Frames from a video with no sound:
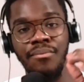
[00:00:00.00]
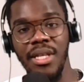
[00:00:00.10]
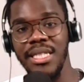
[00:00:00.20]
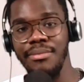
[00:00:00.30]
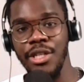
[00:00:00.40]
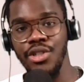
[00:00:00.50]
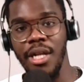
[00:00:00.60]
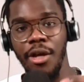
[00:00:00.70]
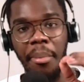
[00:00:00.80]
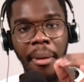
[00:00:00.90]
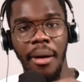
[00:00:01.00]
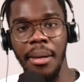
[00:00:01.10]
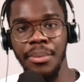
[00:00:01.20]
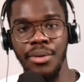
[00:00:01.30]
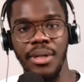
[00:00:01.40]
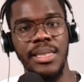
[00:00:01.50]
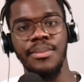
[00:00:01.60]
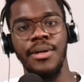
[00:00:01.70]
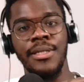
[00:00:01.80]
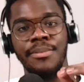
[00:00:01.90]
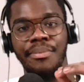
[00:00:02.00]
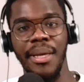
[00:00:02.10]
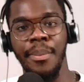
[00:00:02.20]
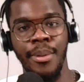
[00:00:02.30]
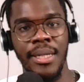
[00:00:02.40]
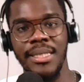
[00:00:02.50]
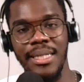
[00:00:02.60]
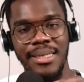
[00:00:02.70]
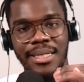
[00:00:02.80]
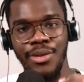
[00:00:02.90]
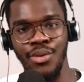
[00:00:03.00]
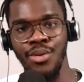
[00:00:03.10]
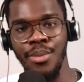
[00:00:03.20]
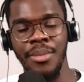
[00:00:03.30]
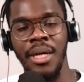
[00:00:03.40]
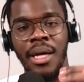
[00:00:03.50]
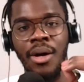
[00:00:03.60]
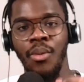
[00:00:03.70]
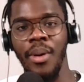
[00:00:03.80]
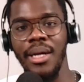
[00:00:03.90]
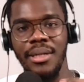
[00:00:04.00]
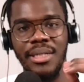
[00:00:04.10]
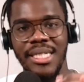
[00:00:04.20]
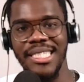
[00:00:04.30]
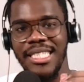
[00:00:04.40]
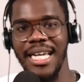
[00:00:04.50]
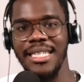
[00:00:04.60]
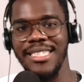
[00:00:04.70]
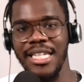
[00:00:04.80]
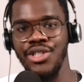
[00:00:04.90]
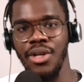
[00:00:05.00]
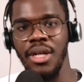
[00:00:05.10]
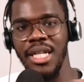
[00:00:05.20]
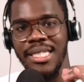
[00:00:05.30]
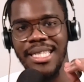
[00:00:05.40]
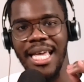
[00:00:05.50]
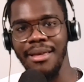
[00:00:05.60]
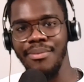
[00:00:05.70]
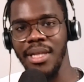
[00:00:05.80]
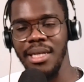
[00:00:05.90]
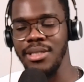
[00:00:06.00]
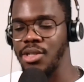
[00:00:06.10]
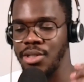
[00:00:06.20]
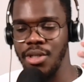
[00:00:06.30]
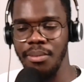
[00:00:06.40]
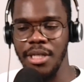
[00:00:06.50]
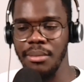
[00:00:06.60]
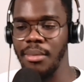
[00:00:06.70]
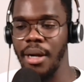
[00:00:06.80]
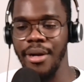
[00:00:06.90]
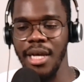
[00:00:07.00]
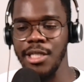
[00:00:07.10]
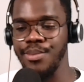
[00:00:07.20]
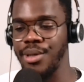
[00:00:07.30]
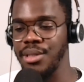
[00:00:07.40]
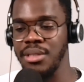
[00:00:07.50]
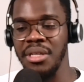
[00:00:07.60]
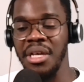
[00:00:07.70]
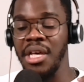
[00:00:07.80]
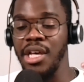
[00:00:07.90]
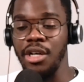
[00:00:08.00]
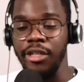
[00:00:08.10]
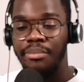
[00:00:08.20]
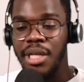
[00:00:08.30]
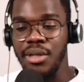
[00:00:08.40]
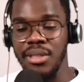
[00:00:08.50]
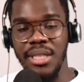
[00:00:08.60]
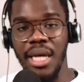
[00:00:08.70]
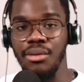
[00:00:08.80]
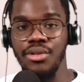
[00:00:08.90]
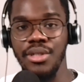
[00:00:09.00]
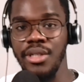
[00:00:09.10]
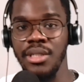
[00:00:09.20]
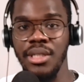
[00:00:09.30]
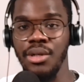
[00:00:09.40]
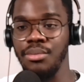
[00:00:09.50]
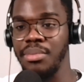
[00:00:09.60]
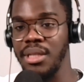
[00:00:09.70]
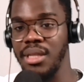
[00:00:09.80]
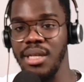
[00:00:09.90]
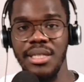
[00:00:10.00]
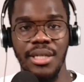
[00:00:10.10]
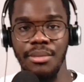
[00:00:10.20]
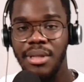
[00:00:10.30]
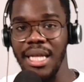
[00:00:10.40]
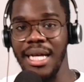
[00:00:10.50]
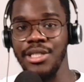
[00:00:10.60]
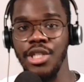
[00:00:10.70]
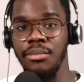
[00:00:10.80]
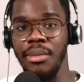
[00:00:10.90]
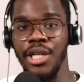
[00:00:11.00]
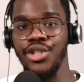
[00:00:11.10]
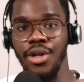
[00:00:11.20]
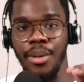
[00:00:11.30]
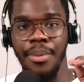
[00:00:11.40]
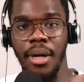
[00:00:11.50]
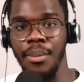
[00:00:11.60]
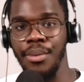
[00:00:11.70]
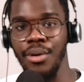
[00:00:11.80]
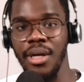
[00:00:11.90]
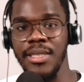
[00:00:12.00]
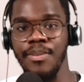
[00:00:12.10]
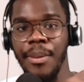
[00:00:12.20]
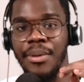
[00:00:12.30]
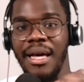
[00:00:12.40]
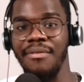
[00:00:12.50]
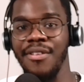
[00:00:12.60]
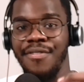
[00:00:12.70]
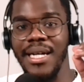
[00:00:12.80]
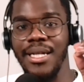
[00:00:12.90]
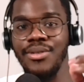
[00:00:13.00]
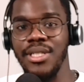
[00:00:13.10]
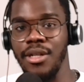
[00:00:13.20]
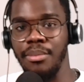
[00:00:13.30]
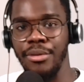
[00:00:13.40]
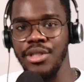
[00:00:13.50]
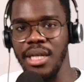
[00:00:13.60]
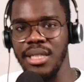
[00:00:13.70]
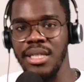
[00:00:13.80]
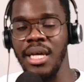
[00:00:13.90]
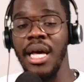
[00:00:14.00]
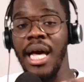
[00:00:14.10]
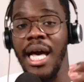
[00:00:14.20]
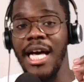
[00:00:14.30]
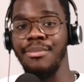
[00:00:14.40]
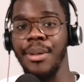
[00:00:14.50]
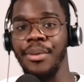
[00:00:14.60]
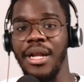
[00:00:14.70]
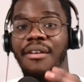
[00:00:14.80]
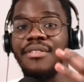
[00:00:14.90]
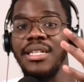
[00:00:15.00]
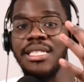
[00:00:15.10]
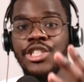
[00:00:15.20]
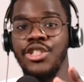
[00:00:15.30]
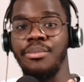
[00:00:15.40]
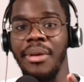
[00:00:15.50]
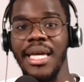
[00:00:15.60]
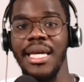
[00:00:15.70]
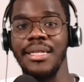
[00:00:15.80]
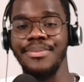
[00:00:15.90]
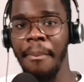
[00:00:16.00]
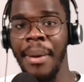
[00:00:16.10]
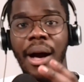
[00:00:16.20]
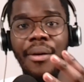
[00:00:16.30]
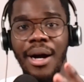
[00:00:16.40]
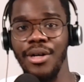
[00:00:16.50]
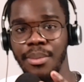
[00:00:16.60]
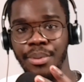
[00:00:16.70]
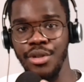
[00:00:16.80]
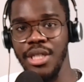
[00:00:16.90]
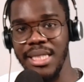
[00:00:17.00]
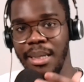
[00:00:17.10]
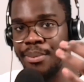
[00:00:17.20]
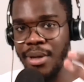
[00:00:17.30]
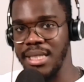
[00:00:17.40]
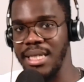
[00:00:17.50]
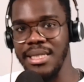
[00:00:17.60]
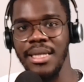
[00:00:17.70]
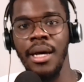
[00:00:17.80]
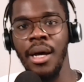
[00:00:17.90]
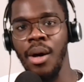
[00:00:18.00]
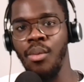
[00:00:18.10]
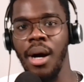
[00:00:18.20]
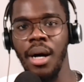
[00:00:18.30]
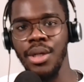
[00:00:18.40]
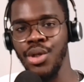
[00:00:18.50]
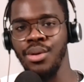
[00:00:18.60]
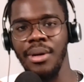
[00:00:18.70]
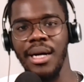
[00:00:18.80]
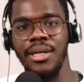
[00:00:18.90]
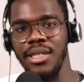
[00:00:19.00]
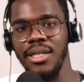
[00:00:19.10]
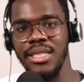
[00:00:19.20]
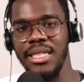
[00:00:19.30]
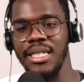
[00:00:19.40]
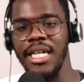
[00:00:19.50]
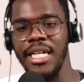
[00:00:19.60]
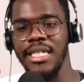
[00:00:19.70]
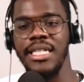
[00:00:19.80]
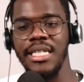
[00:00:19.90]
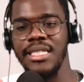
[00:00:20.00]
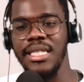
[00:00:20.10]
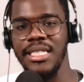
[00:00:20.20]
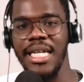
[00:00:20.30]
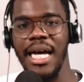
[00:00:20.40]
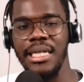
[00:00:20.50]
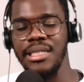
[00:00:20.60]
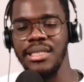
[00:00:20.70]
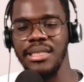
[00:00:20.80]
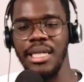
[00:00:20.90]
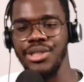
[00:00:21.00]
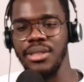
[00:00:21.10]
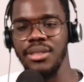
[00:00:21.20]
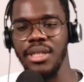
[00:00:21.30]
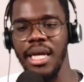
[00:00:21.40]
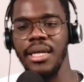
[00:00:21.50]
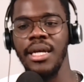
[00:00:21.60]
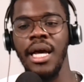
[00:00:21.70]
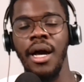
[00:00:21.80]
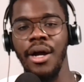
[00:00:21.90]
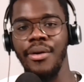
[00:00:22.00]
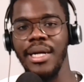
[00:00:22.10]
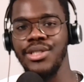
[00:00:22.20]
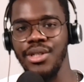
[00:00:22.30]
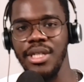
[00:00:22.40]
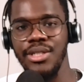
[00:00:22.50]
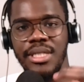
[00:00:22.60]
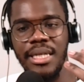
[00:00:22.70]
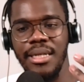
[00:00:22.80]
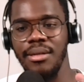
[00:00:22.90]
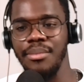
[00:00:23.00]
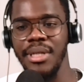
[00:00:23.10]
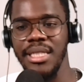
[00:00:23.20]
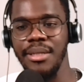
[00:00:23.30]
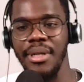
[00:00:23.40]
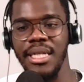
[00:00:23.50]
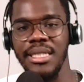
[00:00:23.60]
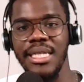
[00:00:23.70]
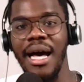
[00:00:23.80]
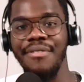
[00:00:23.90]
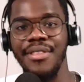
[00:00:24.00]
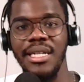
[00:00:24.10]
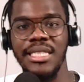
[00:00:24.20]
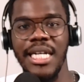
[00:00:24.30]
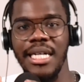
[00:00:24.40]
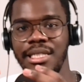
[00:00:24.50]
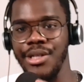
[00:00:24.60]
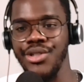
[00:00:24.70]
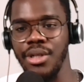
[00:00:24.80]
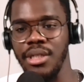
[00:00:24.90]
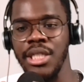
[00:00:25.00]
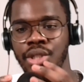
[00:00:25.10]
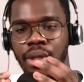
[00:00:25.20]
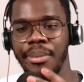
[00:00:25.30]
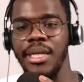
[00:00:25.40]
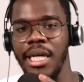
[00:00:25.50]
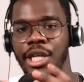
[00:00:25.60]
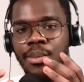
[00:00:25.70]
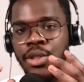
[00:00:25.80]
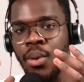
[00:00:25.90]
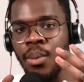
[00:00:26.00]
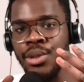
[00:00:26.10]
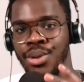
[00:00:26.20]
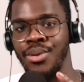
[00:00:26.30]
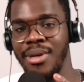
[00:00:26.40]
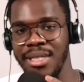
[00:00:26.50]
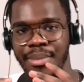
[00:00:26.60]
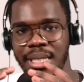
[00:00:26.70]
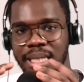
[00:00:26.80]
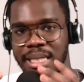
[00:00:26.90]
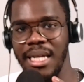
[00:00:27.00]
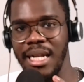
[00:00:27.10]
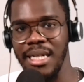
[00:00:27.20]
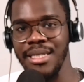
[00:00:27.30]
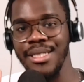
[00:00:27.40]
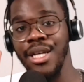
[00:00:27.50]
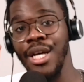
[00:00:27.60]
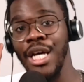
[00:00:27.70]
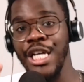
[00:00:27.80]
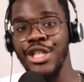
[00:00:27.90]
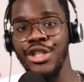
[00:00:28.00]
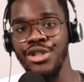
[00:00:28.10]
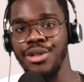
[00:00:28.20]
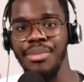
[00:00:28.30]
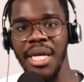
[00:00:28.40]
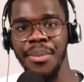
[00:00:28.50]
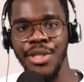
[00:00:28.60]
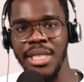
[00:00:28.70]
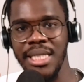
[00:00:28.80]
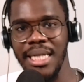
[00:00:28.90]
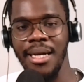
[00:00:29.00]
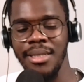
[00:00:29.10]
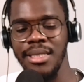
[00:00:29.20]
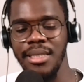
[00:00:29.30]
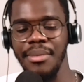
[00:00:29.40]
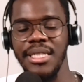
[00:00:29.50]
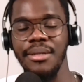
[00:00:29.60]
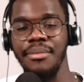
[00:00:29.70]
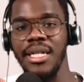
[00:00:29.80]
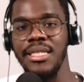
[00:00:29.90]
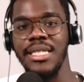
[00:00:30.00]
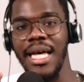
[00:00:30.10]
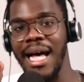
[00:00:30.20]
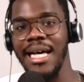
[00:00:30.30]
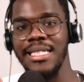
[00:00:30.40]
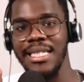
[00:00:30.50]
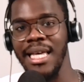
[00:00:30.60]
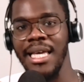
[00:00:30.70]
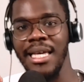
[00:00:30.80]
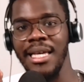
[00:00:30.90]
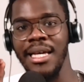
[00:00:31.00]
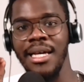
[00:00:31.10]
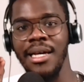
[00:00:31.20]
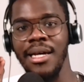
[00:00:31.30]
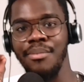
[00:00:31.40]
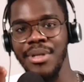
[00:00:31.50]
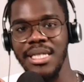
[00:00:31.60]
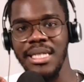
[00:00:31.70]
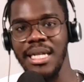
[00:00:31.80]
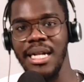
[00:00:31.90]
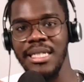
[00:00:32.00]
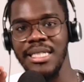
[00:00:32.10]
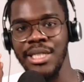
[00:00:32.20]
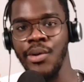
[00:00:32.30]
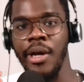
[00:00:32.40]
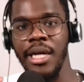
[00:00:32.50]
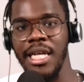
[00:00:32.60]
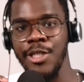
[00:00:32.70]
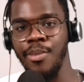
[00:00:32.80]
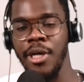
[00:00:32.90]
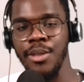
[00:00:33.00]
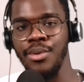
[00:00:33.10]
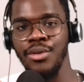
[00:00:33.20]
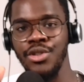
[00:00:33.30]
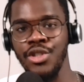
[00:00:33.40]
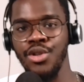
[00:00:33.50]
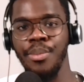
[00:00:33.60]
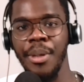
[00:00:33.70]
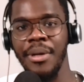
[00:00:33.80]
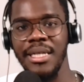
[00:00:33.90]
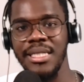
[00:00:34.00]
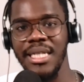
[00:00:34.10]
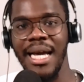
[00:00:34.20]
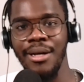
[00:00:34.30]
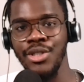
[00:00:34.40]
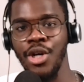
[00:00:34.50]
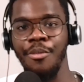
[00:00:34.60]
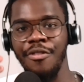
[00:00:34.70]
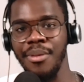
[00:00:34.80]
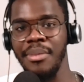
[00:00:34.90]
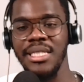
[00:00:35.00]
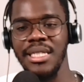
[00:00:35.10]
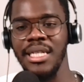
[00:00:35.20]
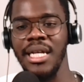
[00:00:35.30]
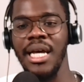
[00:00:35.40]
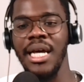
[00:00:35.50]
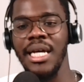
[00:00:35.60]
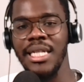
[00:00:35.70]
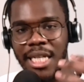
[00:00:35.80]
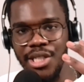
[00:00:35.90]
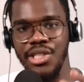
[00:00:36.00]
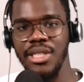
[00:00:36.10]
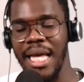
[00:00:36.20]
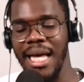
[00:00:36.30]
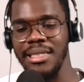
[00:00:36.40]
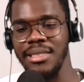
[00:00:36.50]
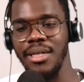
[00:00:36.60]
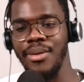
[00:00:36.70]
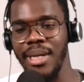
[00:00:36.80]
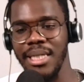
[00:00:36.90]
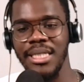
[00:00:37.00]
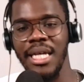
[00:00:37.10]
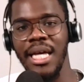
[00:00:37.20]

Please make sure that your power brokers must be present in the room when this JAD session is taking place. Your subject matter expert, it could be your stakeholders, it could be this, it could be that. Just make sure your power brokers, people that have the final say on the project, and people that have a decision making power on the project are present while you are conducting this JAD session. Okay. Right. You need to send out the meeting minutes after the JAD session. Is something that you must always do as a business analyst. You should be able to send out the meeting minutes as a business analyst as quickly as possible, just so people can see the outcome of the meeting that you just had, right?